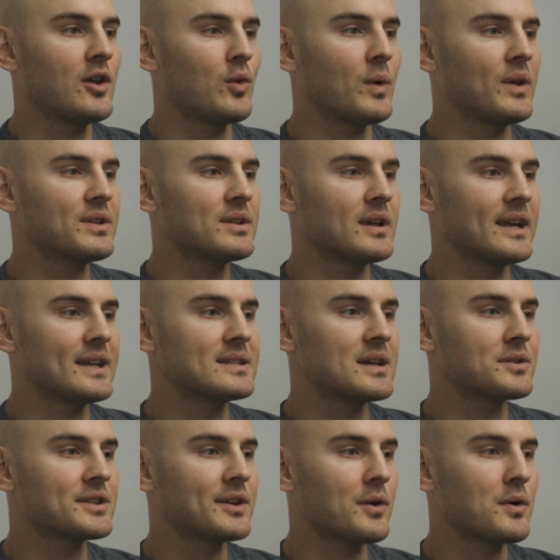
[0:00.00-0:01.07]
with a
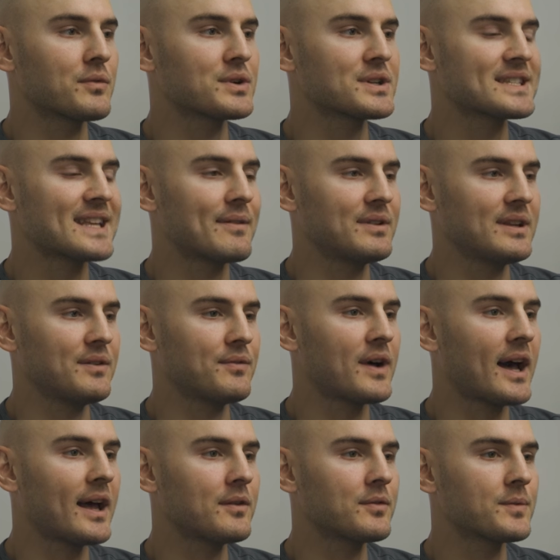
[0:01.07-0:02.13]
delta over
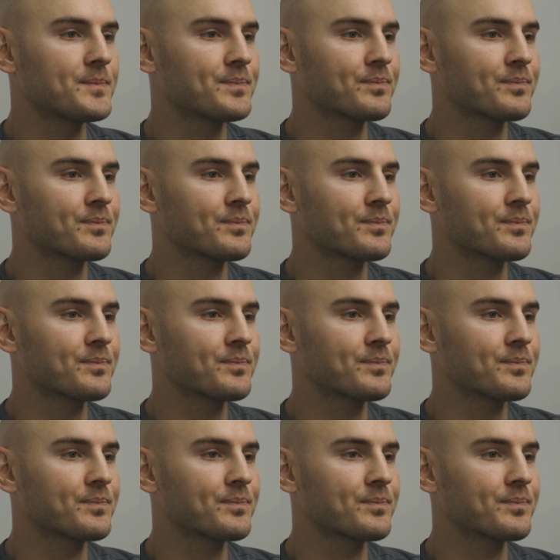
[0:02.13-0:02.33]
75.